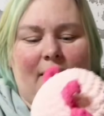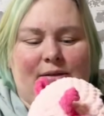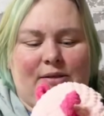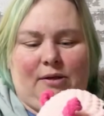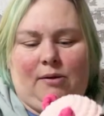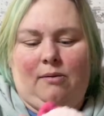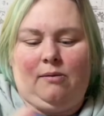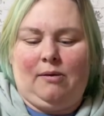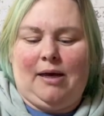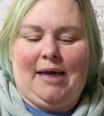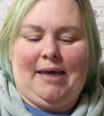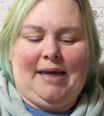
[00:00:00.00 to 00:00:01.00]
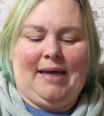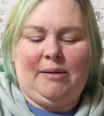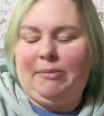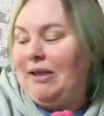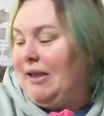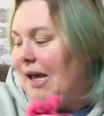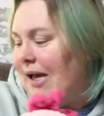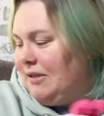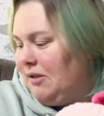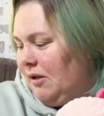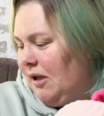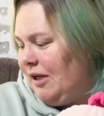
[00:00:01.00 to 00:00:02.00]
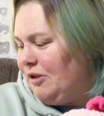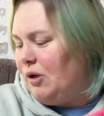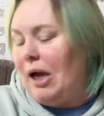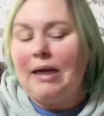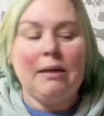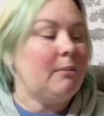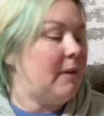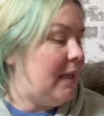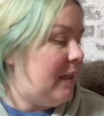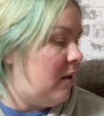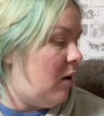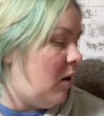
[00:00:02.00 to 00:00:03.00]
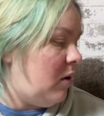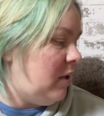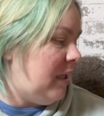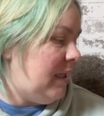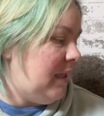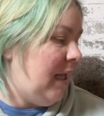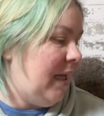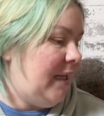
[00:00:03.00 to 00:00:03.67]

So I had to make the axolotl. I tried to make it all in